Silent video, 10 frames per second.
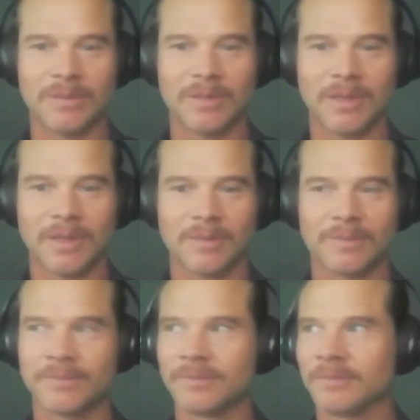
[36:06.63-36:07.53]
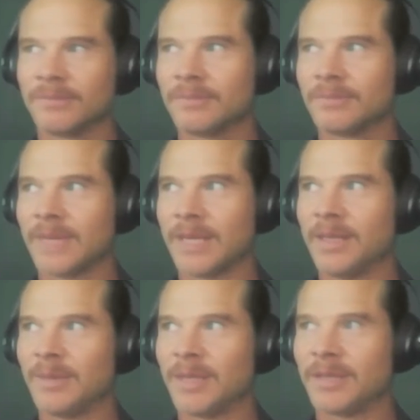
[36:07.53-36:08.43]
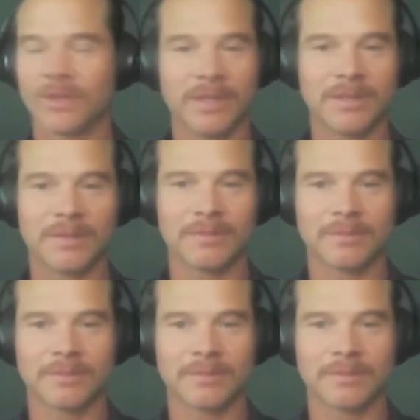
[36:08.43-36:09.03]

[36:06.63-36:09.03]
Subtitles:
my email address